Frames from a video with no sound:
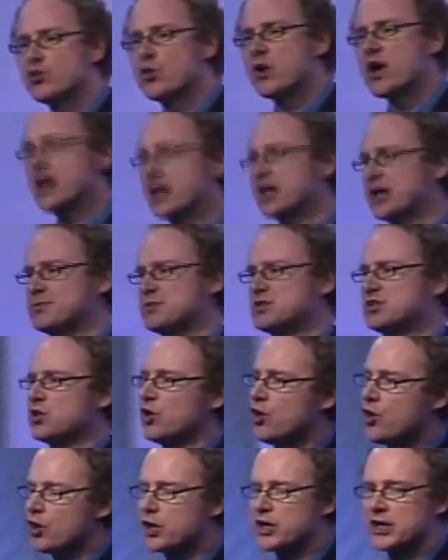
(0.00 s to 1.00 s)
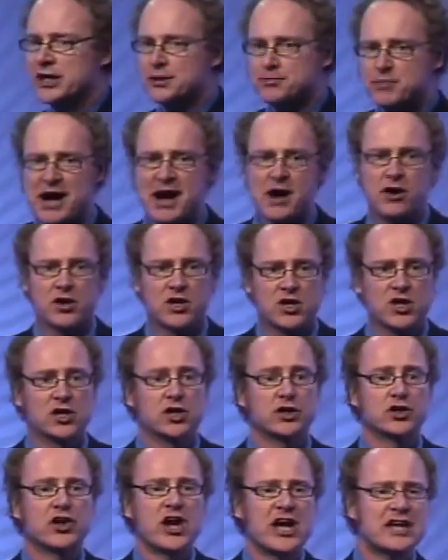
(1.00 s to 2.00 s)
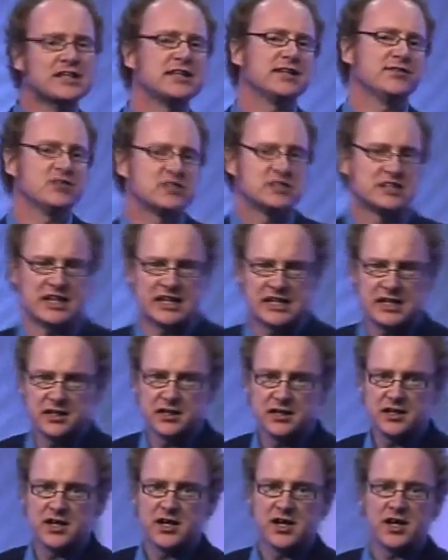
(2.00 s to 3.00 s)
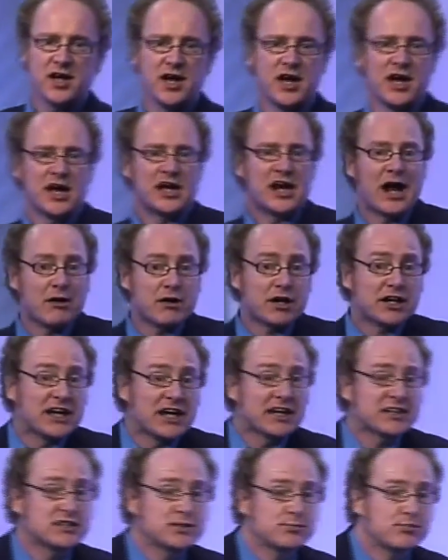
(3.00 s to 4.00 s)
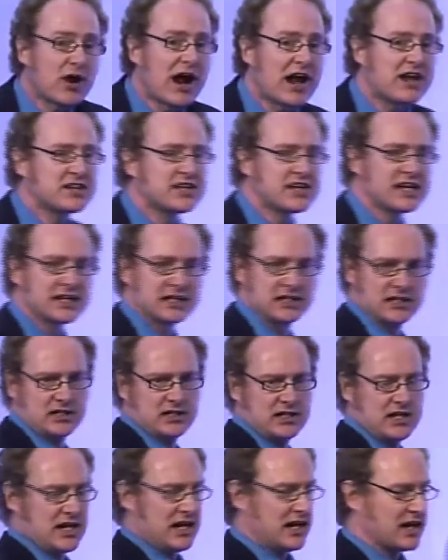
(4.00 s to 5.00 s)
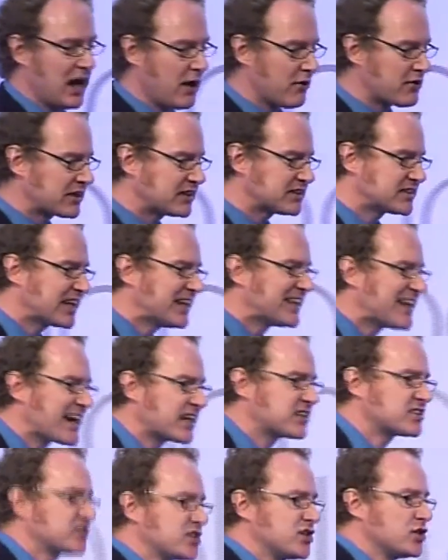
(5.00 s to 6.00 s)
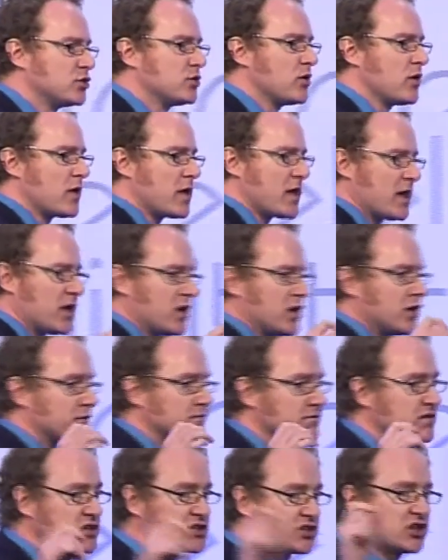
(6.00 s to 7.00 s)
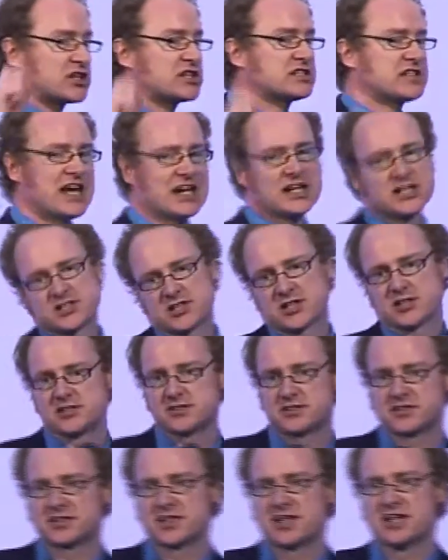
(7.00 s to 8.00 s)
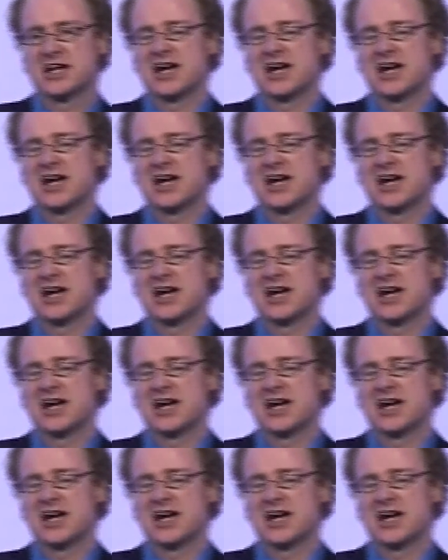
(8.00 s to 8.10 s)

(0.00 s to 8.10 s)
we are going to be talking about creativity and how it connects to branding and how it connects to visual intelligence